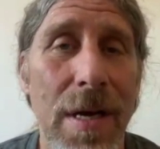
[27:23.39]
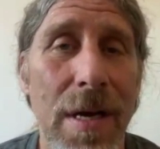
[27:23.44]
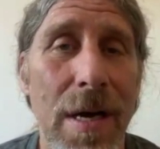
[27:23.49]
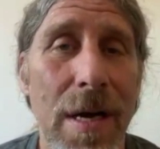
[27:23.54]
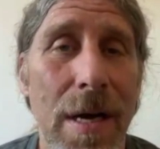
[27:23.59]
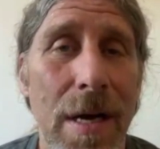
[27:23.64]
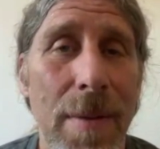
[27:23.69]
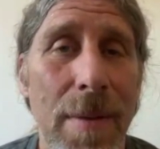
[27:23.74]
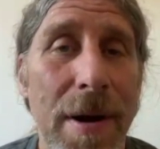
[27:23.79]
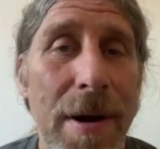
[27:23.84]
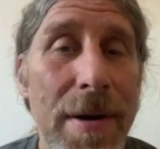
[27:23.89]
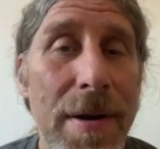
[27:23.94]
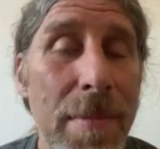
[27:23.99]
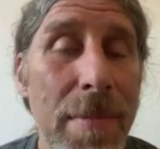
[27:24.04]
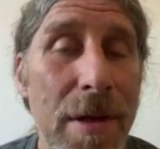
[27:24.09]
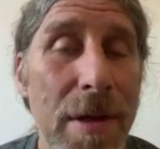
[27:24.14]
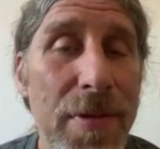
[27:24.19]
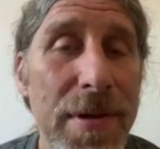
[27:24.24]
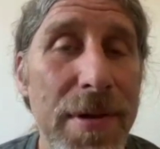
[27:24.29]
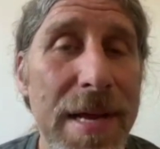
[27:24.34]
about a
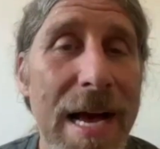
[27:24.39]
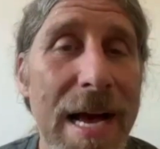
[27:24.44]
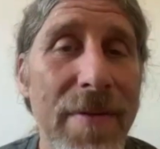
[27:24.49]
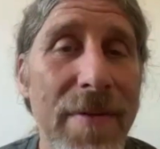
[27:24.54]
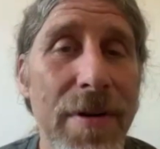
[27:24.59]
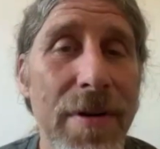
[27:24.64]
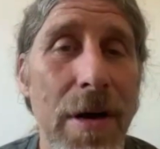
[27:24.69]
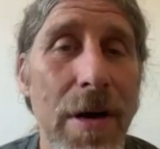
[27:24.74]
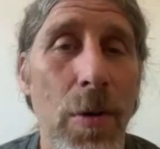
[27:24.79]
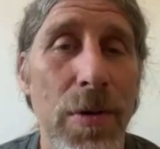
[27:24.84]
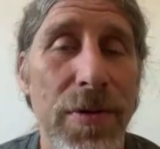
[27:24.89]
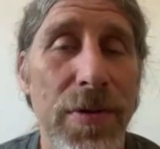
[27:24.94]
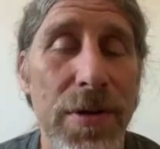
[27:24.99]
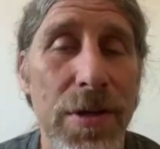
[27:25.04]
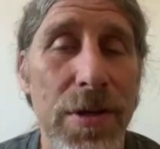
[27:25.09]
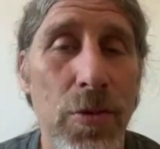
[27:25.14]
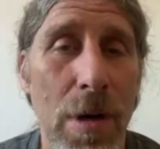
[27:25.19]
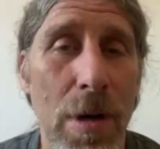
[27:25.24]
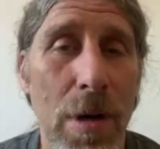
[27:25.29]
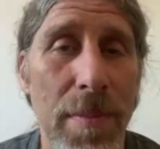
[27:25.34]
month and a half ago with
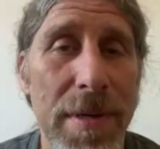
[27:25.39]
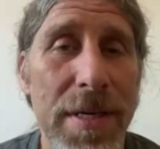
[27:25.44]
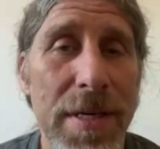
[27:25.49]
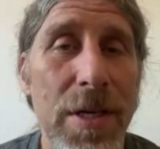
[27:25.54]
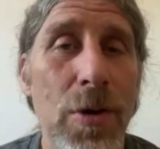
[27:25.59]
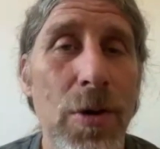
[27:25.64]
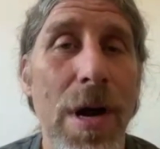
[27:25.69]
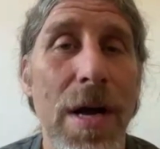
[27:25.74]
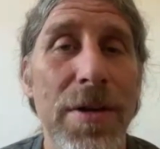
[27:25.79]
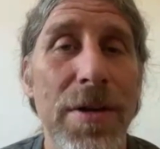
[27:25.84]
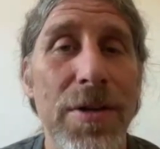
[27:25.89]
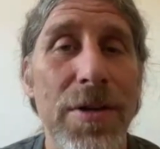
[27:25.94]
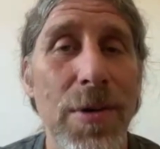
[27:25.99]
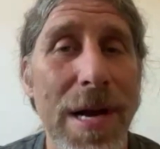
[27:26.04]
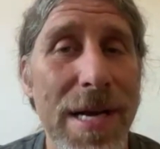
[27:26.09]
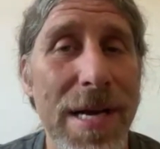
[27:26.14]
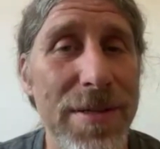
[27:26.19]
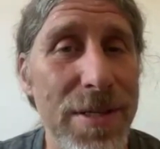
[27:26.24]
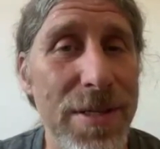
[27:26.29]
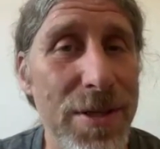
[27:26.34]
this woman who also
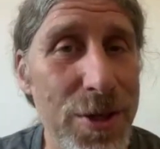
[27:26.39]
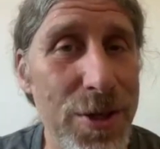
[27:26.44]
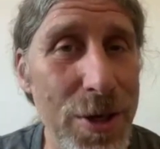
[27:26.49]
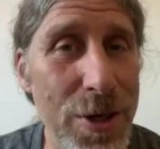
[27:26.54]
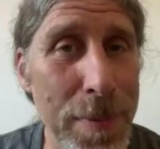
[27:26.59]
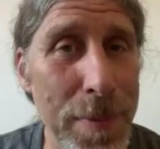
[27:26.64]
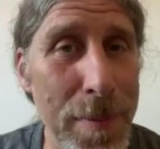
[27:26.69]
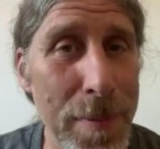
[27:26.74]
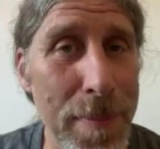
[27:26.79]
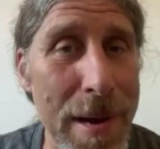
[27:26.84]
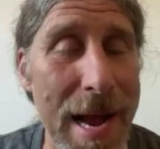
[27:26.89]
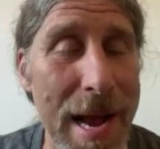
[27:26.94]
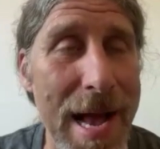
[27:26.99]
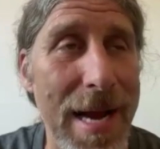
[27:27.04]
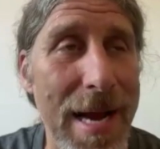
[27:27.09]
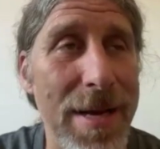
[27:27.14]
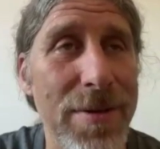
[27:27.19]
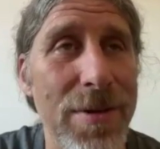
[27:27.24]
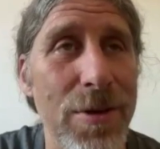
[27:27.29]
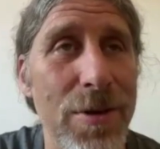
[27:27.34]
has a super
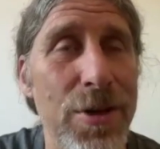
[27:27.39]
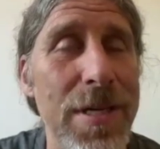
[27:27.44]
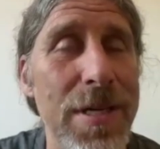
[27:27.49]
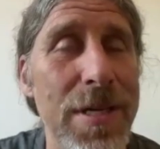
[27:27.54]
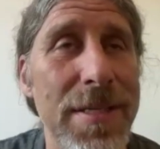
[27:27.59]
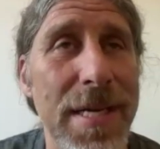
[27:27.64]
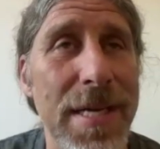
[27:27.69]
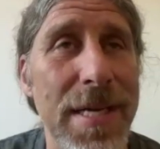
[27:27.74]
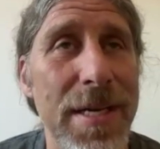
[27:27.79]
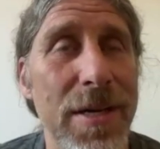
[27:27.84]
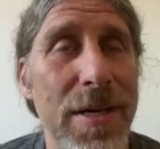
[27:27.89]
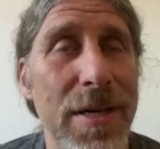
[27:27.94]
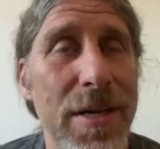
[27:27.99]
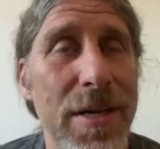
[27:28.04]
PAC. So she said,